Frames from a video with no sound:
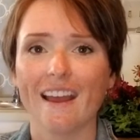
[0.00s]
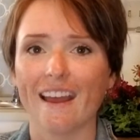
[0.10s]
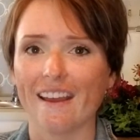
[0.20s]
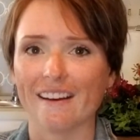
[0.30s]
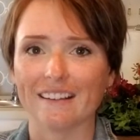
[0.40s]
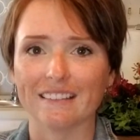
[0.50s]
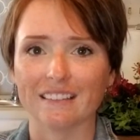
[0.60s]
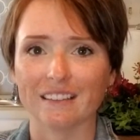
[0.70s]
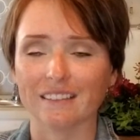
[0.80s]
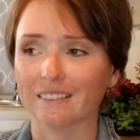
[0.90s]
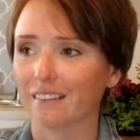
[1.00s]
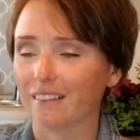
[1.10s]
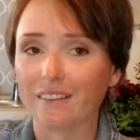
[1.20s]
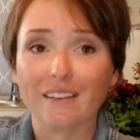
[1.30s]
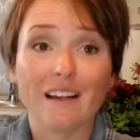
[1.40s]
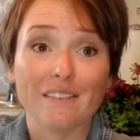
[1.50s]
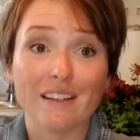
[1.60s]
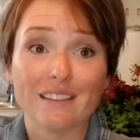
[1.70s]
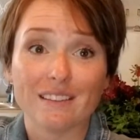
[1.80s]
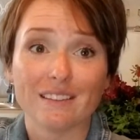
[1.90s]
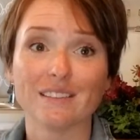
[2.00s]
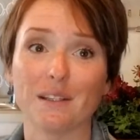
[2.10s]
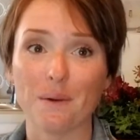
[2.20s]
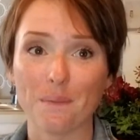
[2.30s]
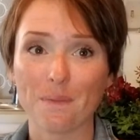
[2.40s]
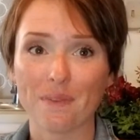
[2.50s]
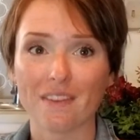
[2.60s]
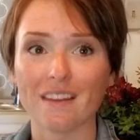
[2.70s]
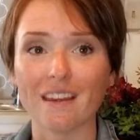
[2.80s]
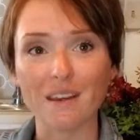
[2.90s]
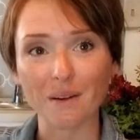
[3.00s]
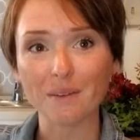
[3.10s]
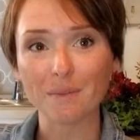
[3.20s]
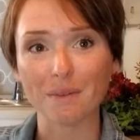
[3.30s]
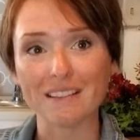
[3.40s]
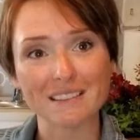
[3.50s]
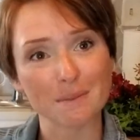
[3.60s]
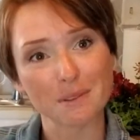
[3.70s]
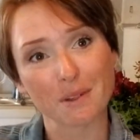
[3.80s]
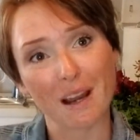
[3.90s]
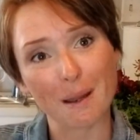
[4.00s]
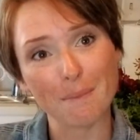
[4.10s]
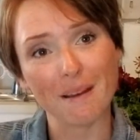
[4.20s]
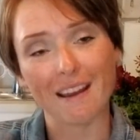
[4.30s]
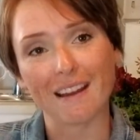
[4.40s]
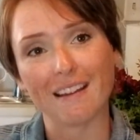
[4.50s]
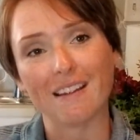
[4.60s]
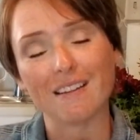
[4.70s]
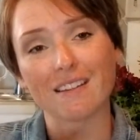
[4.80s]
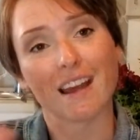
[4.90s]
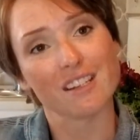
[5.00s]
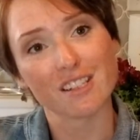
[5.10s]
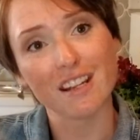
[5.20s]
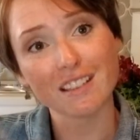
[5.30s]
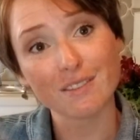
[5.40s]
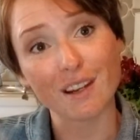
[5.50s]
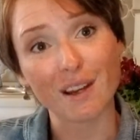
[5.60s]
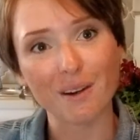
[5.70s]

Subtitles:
and are gonna love it. So thank you. Please subscribe and catch the next video.